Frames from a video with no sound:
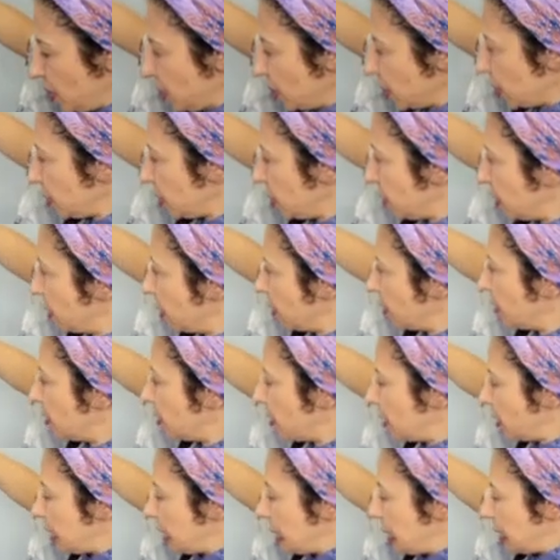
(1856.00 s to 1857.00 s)
look,
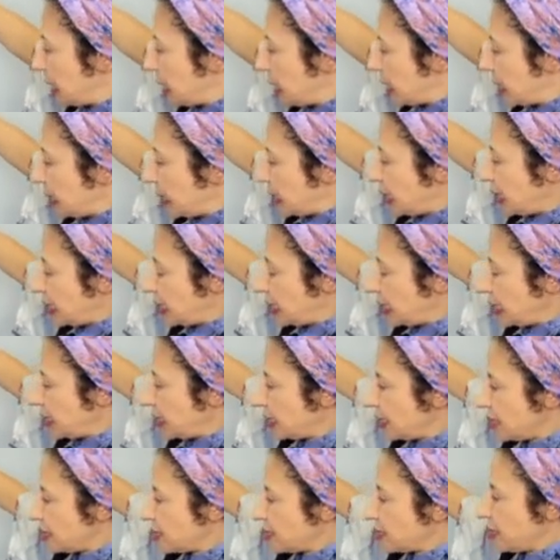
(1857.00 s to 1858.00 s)

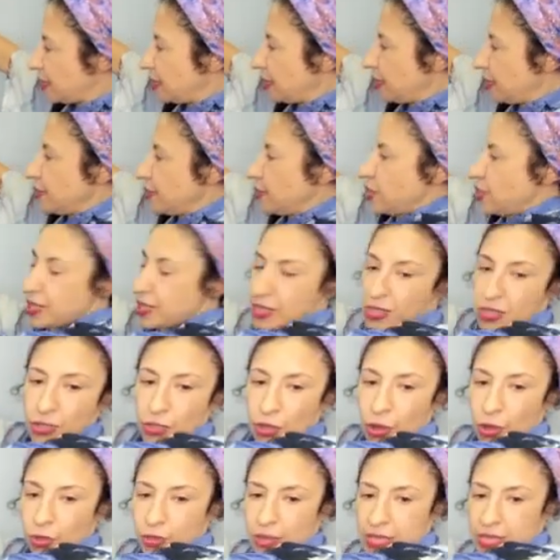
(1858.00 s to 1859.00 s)
it's just
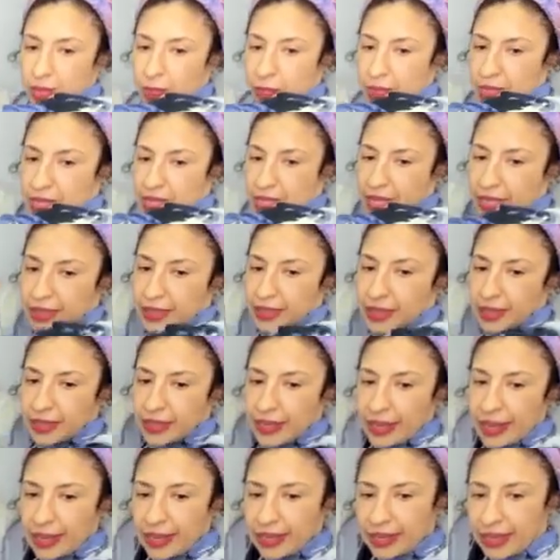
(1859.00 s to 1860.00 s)
so simple. It's like an
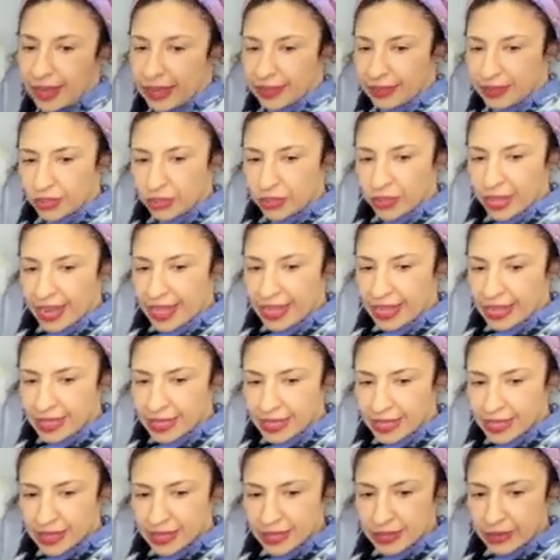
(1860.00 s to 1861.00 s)
A-line
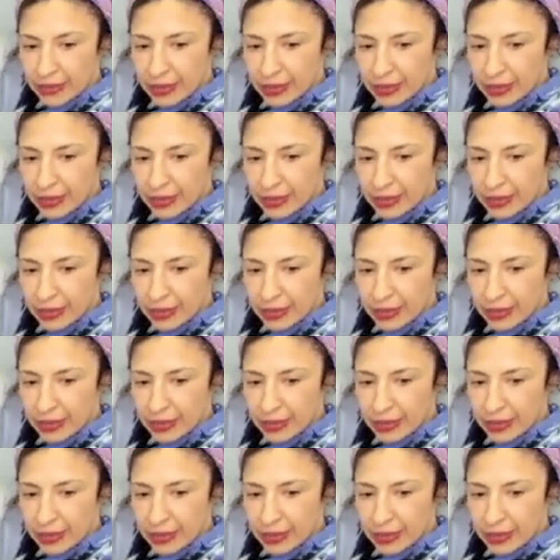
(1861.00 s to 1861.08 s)
dress,